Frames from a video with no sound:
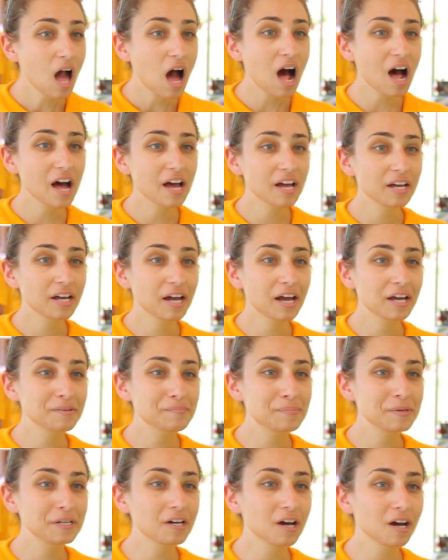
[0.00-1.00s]
I
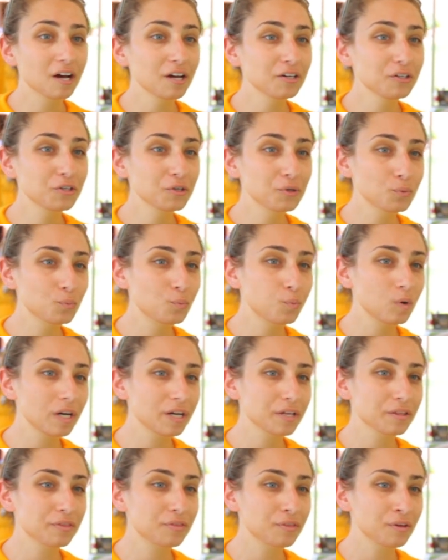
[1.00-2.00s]
had begun
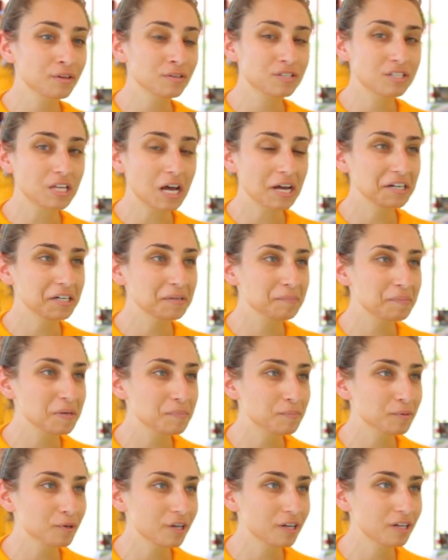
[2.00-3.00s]
with signing
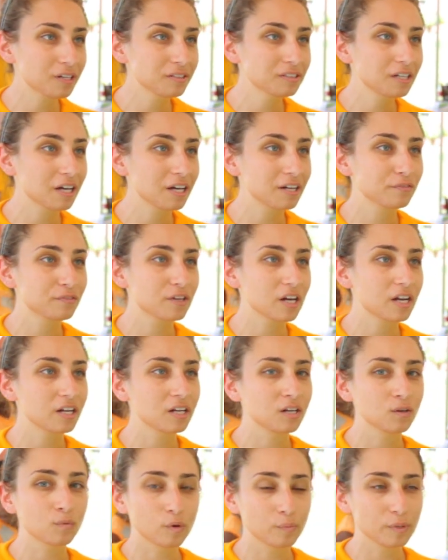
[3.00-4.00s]
people in, kind of
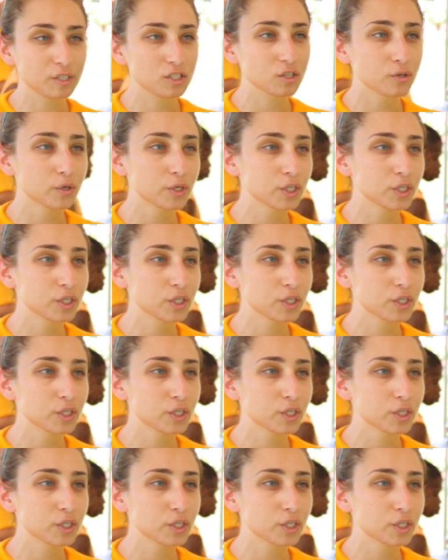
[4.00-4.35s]
getting, what we do